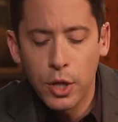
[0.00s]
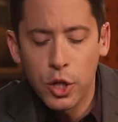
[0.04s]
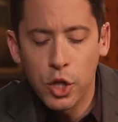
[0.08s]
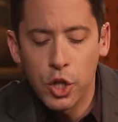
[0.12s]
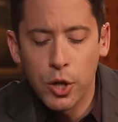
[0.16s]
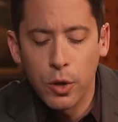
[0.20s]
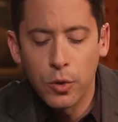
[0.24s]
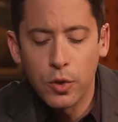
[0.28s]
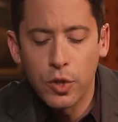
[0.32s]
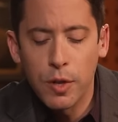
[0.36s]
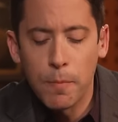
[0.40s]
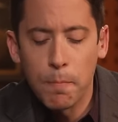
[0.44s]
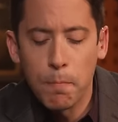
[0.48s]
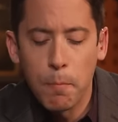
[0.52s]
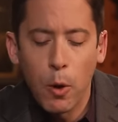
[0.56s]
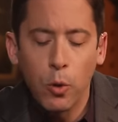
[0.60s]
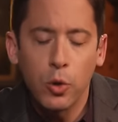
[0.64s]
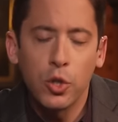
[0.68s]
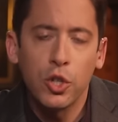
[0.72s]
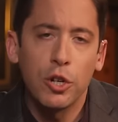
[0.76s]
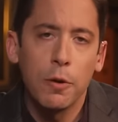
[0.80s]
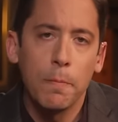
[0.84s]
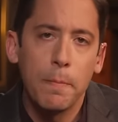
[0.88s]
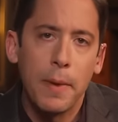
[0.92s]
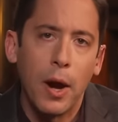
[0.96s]
that shows that
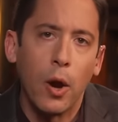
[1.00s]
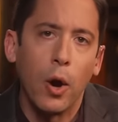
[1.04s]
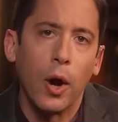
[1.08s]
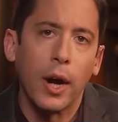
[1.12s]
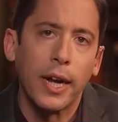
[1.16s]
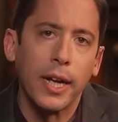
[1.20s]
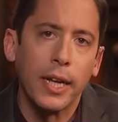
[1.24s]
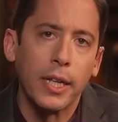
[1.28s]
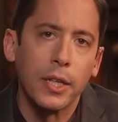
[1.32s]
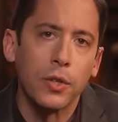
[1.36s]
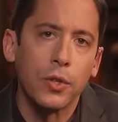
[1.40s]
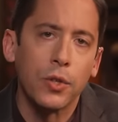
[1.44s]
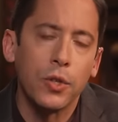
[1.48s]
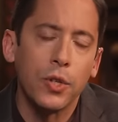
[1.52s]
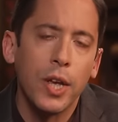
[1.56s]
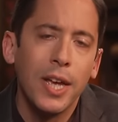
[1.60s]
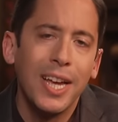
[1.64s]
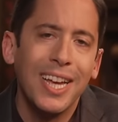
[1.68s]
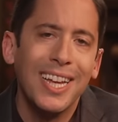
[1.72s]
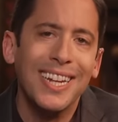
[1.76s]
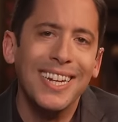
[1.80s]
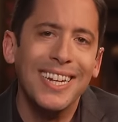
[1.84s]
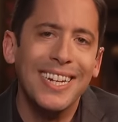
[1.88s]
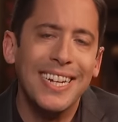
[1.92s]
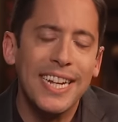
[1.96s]
most Americans
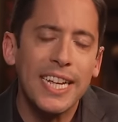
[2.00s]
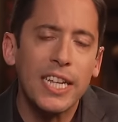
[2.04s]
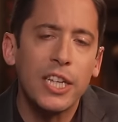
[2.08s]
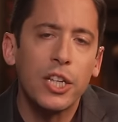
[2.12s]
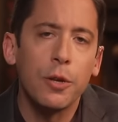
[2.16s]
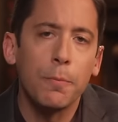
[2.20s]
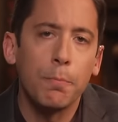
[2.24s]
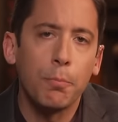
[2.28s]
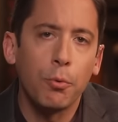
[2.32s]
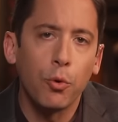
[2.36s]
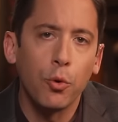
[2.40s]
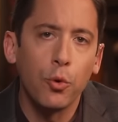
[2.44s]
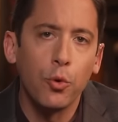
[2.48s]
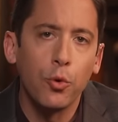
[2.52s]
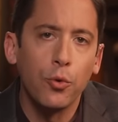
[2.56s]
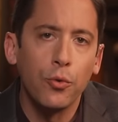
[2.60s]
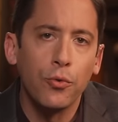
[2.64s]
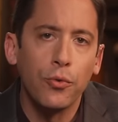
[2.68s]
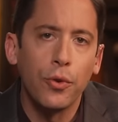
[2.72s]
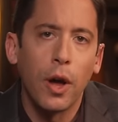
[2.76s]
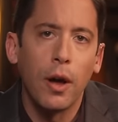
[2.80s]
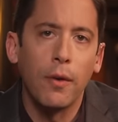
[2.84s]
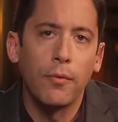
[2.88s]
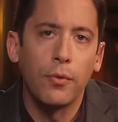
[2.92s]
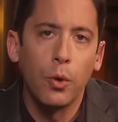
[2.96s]

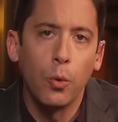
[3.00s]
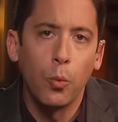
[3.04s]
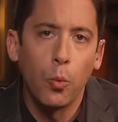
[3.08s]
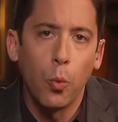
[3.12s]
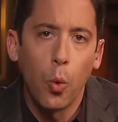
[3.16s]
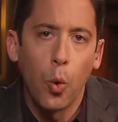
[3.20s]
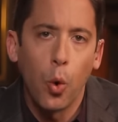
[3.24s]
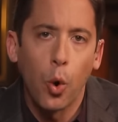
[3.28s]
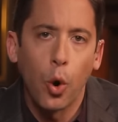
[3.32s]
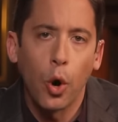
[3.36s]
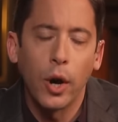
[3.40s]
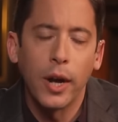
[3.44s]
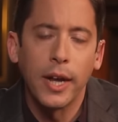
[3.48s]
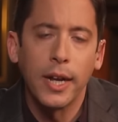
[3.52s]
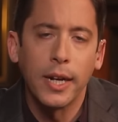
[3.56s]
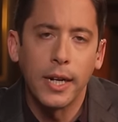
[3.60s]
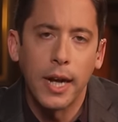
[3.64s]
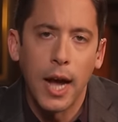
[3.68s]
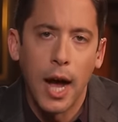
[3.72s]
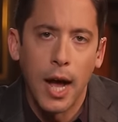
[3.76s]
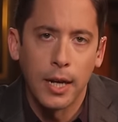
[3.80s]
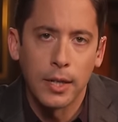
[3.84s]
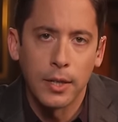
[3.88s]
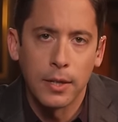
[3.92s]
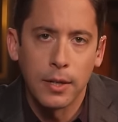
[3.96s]
disapprove of the war in
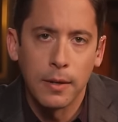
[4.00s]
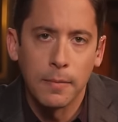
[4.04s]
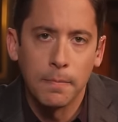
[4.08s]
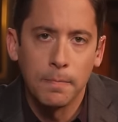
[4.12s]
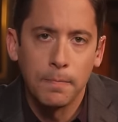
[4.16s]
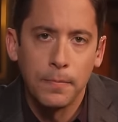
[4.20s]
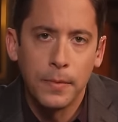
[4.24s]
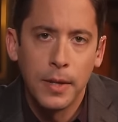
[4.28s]
Gaza.